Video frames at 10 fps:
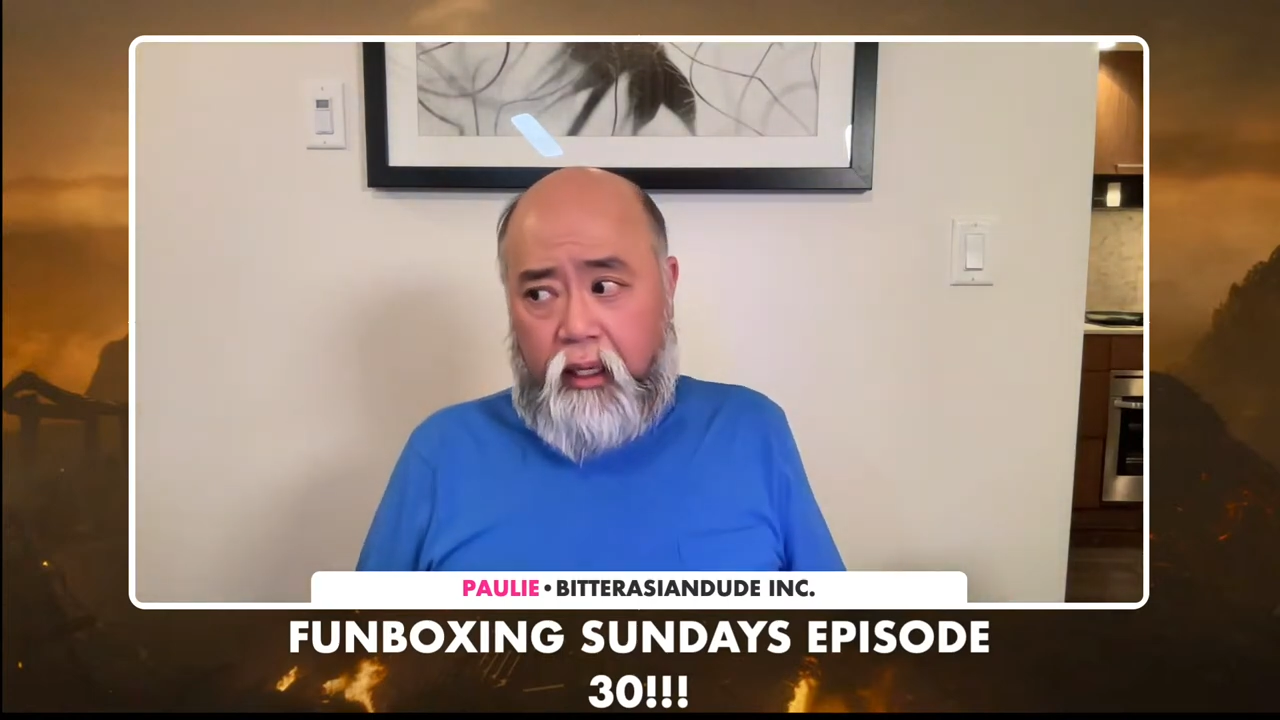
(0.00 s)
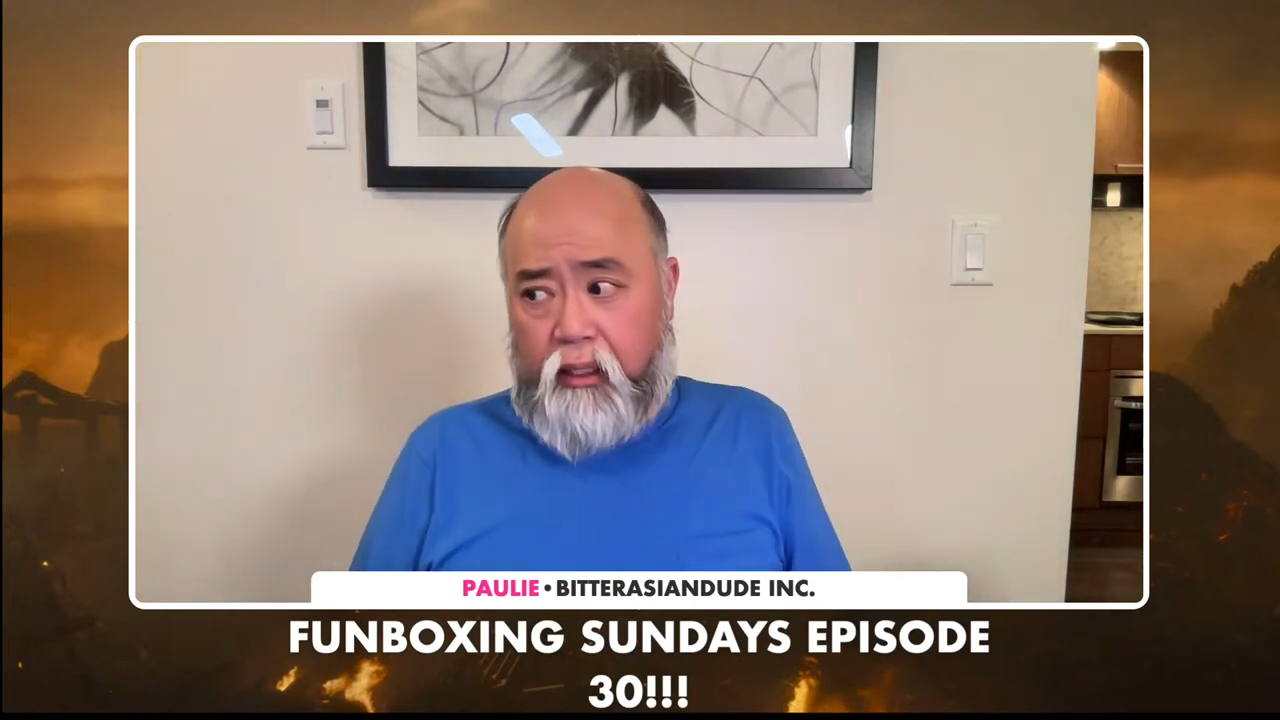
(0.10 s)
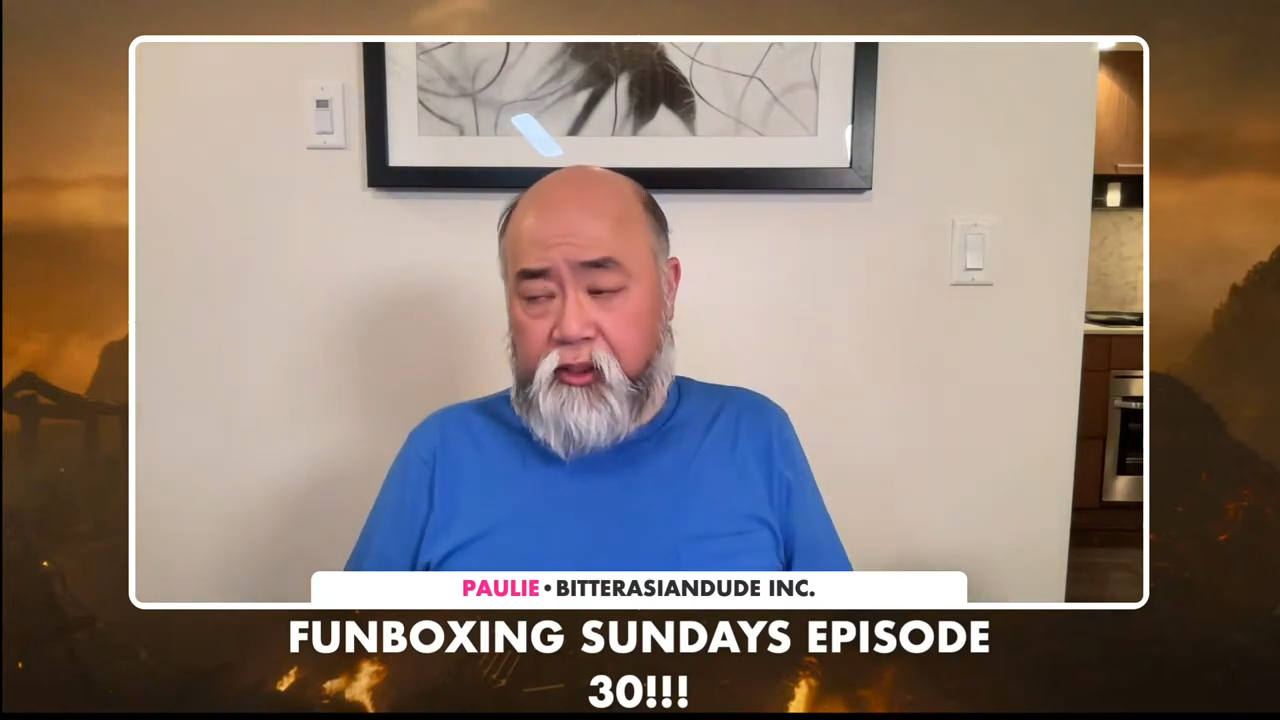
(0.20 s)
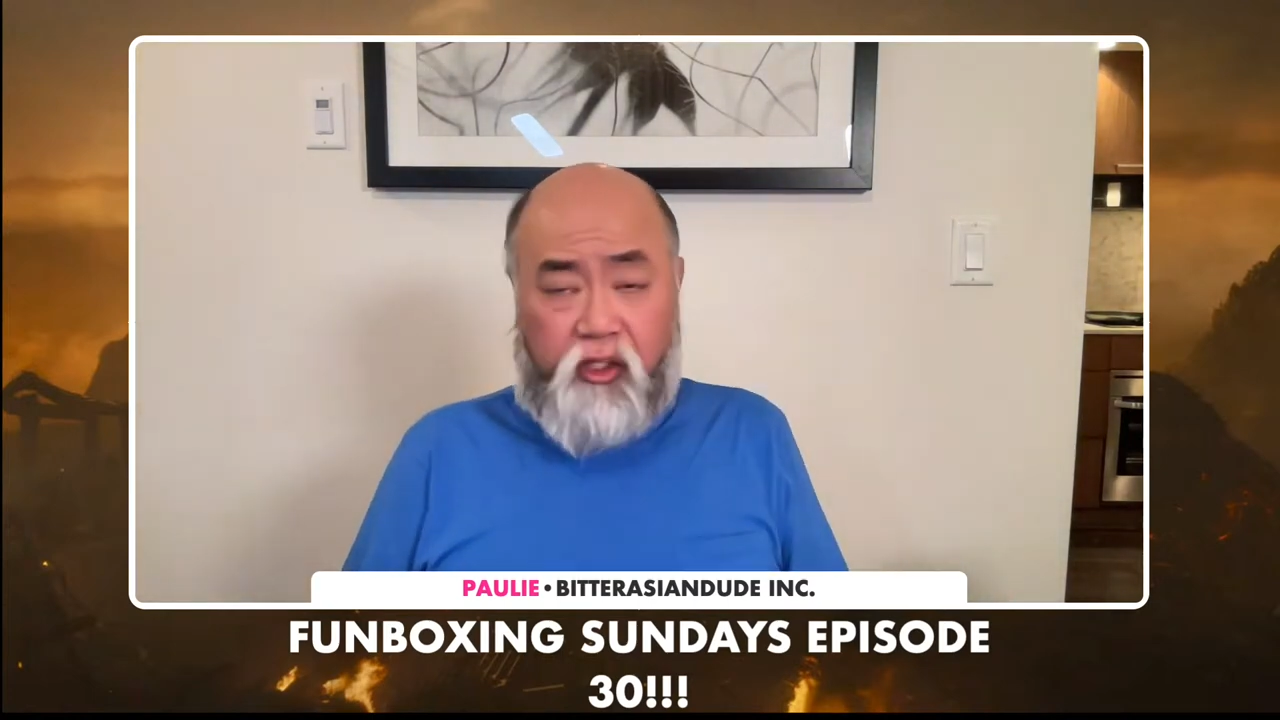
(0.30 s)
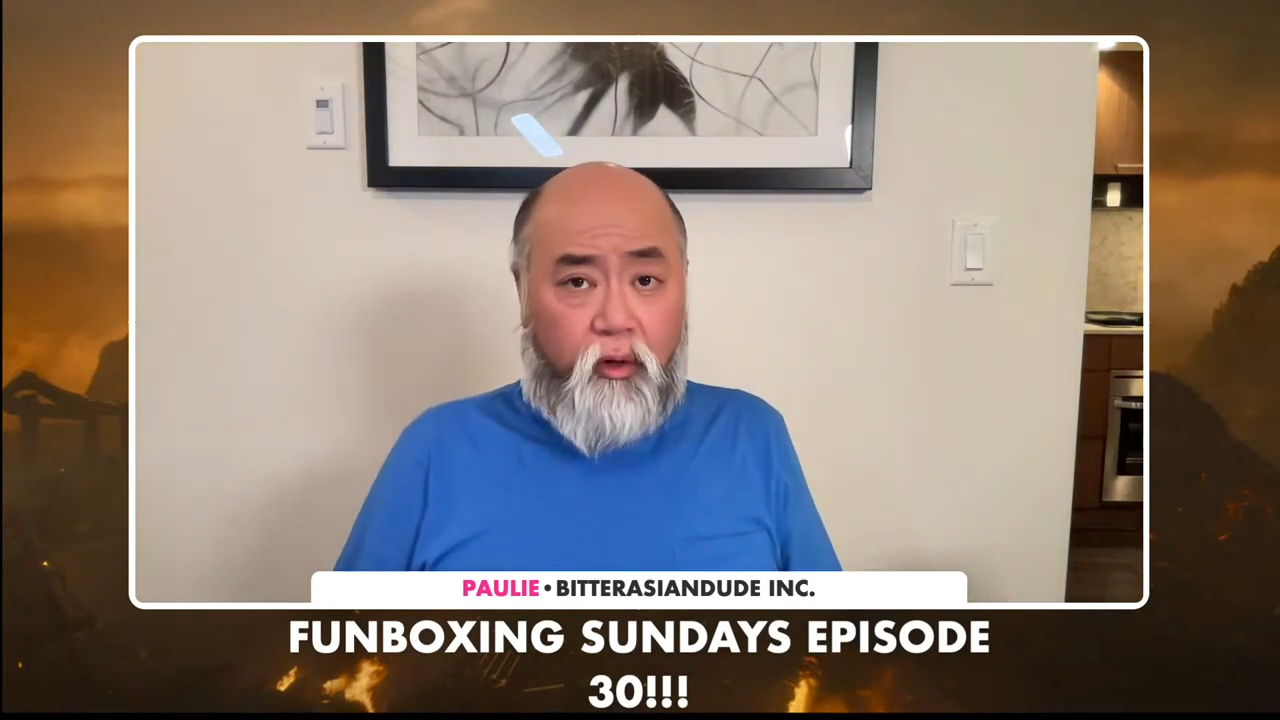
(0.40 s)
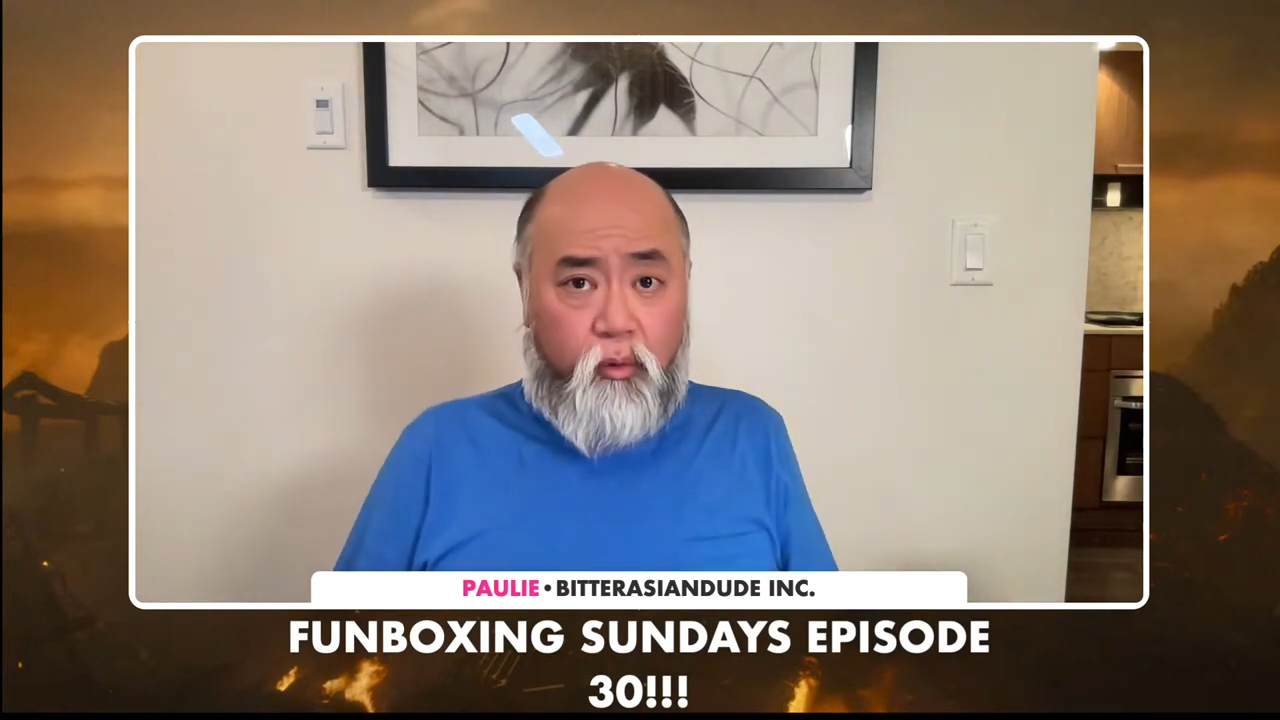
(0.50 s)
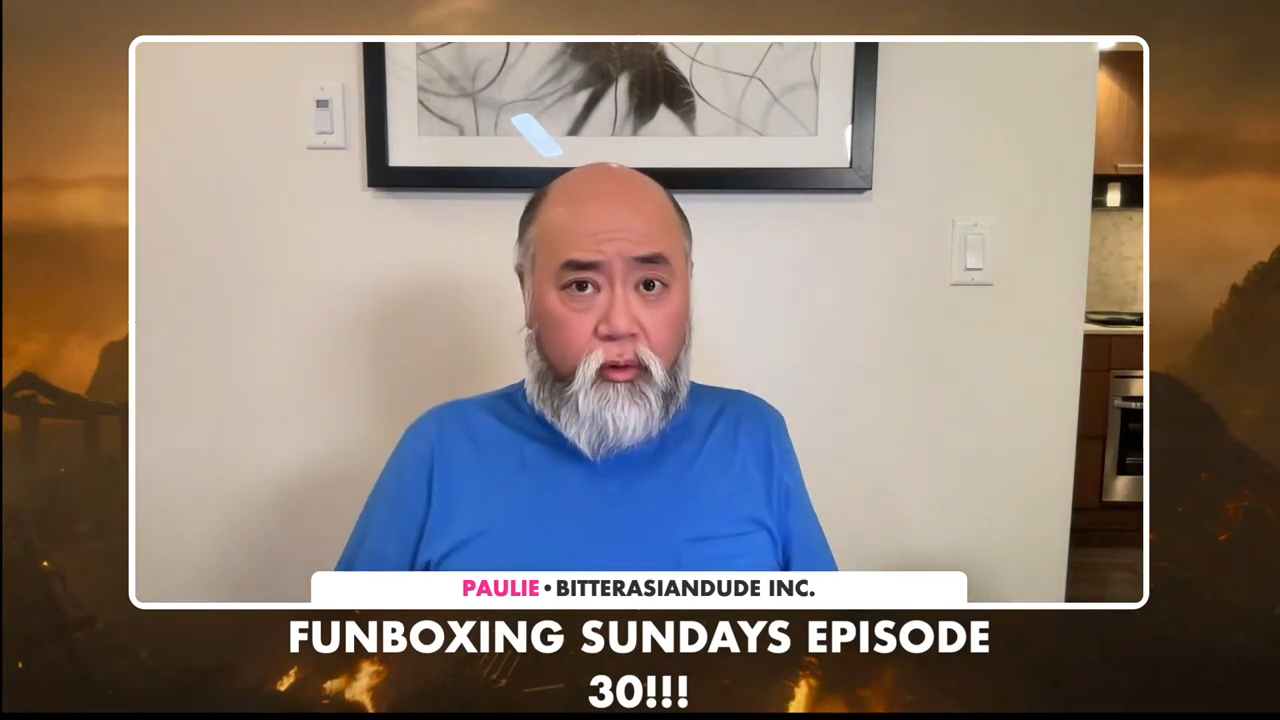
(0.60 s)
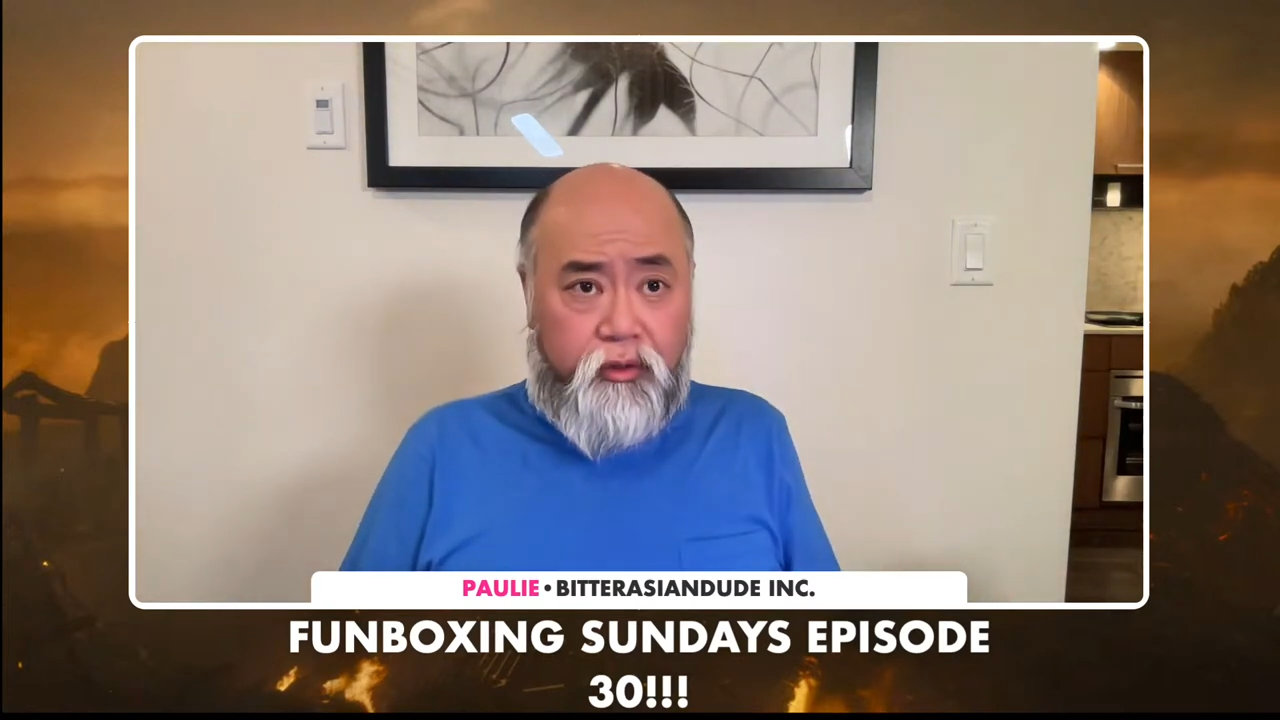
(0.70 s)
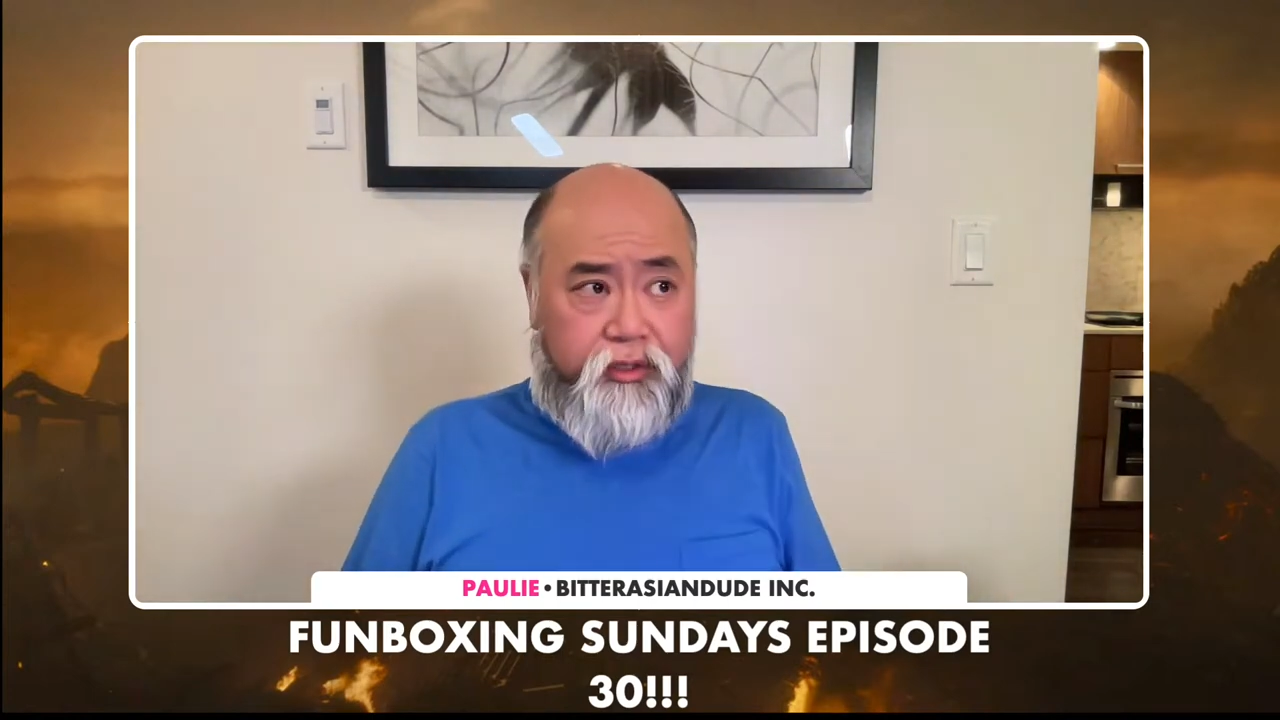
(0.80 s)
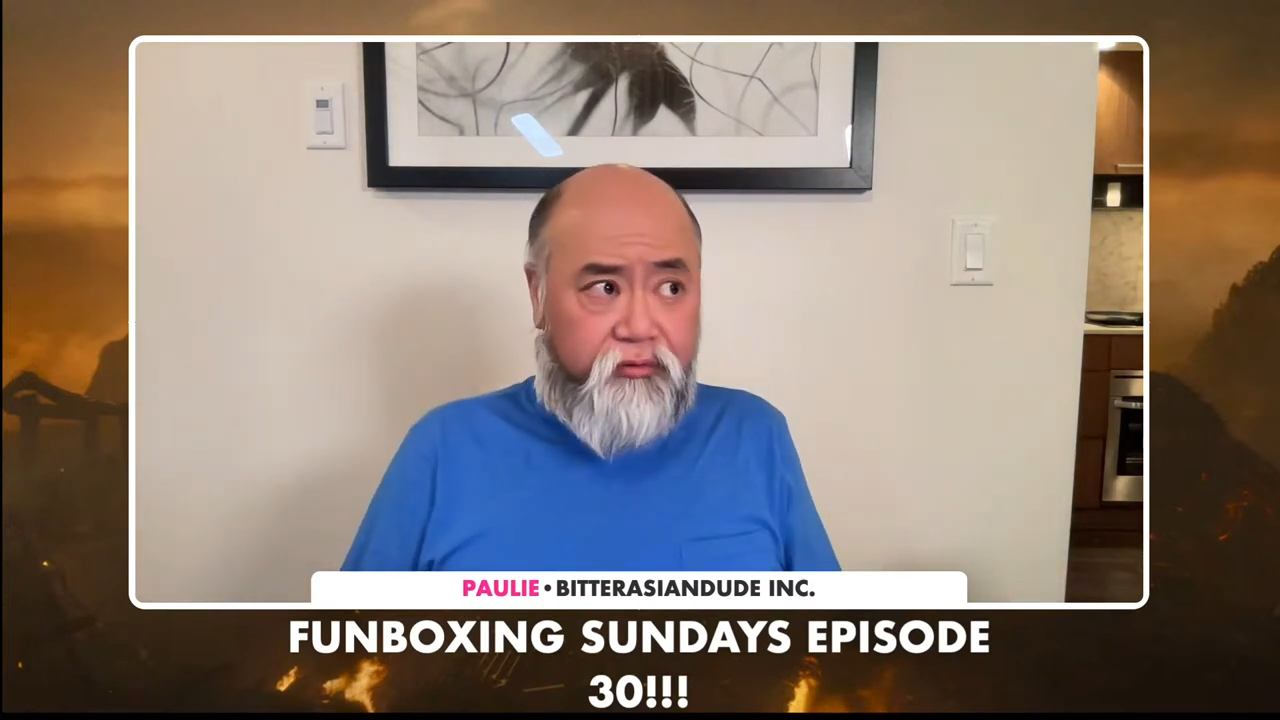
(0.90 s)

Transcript: Star Wars,